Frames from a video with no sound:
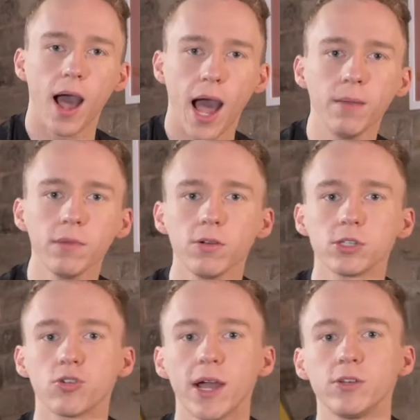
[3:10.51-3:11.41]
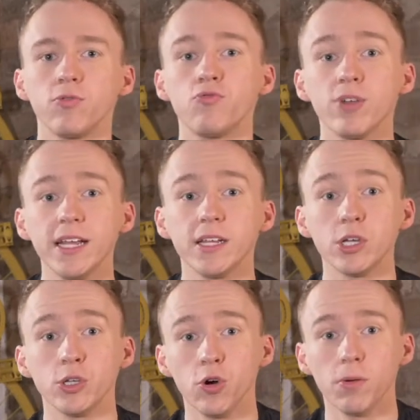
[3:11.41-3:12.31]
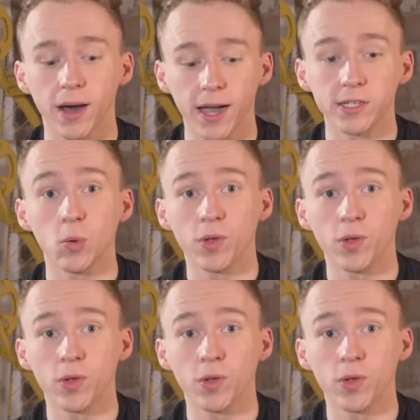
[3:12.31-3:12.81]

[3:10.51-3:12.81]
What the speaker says: I'm going to try to read your mind